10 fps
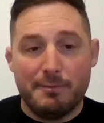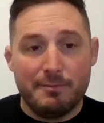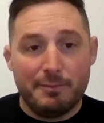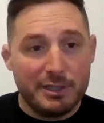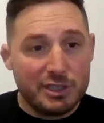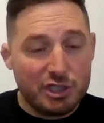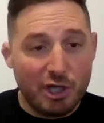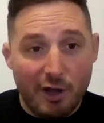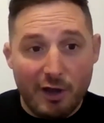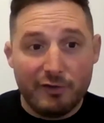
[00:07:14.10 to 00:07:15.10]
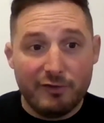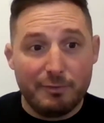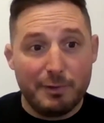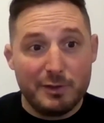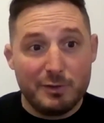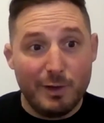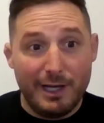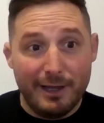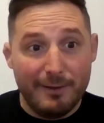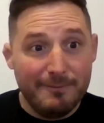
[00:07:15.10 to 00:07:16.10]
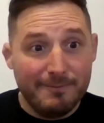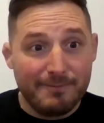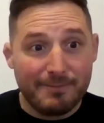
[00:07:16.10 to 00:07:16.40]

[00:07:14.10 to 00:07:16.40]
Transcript: Prince Charles, Prince William.